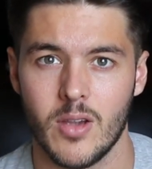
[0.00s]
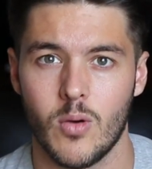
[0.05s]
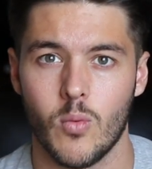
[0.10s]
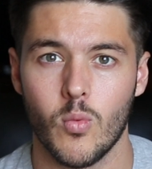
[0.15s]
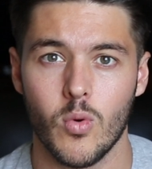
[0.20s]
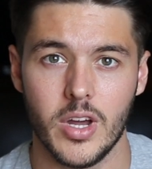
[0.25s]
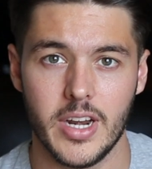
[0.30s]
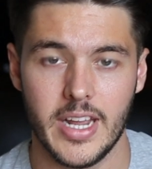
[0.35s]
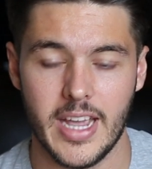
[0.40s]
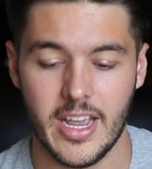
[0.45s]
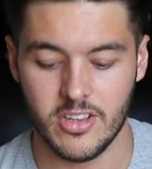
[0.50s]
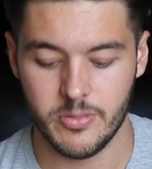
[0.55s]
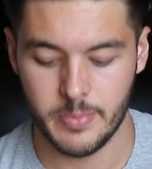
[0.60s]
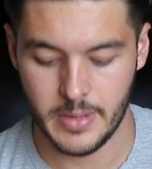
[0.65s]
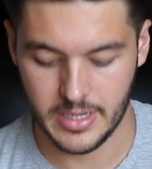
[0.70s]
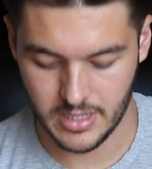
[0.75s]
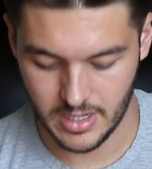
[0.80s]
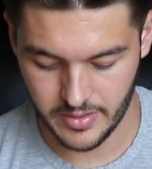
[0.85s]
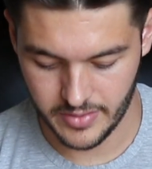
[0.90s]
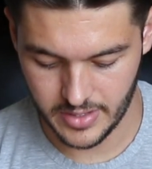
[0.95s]
one
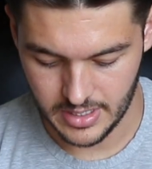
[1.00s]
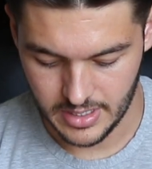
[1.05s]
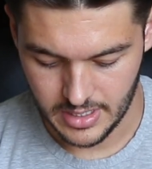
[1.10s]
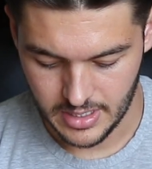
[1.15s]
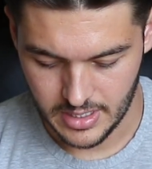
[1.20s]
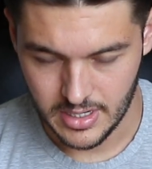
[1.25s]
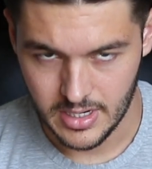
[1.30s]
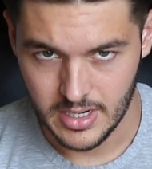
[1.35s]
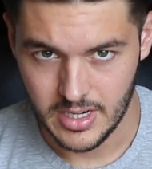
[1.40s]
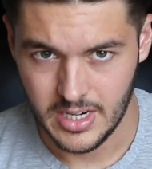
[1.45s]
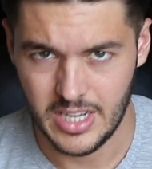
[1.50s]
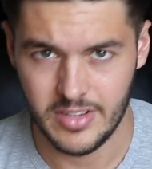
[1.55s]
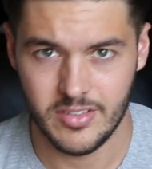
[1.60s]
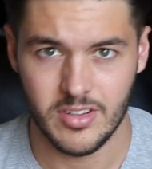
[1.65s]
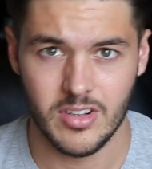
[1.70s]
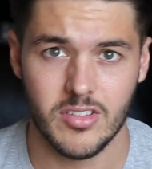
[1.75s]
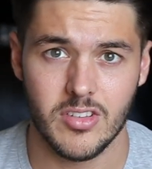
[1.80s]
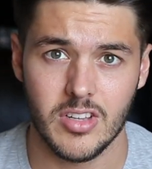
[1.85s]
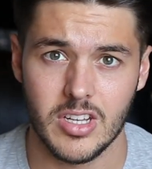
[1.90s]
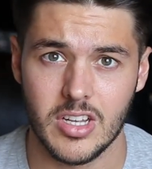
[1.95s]
aspect of it is
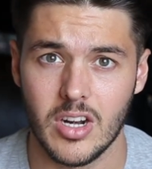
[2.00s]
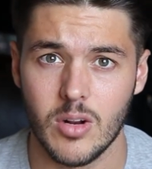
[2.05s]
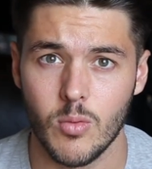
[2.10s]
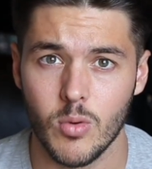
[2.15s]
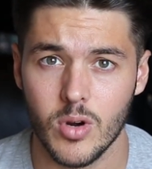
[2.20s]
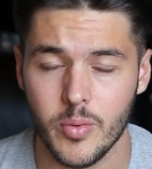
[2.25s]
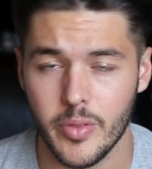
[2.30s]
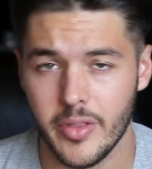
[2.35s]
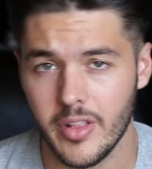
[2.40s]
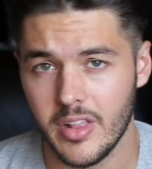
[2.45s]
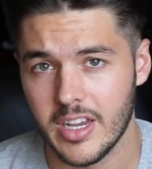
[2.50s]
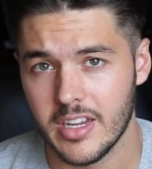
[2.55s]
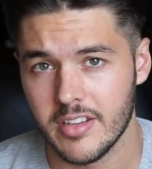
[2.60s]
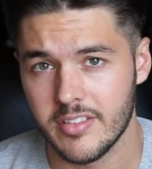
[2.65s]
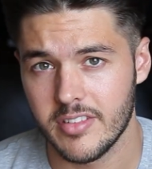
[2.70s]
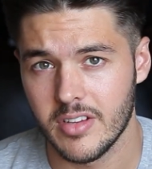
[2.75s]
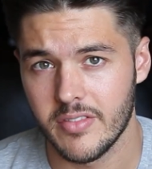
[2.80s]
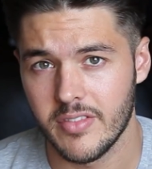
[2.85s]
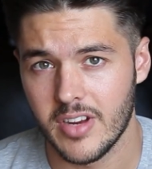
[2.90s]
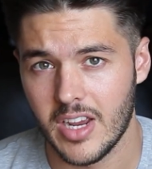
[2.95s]
it's gonna work with the
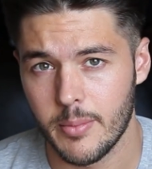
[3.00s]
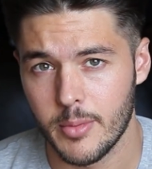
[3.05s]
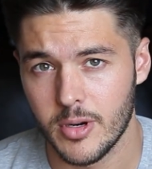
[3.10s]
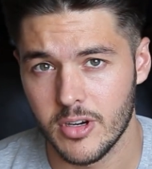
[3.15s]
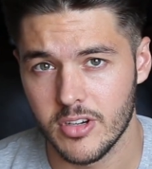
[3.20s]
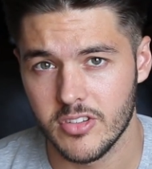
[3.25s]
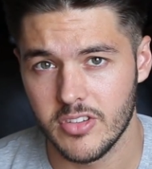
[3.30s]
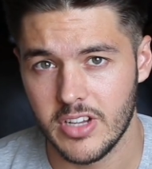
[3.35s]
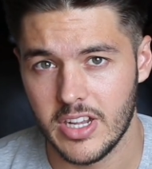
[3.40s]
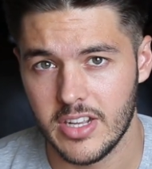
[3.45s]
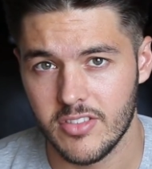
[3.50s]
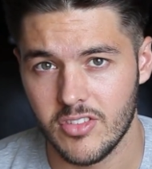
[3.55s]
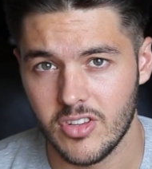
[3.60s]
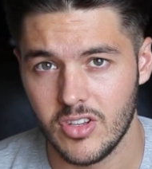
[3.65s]
Legacy of Nightmare set.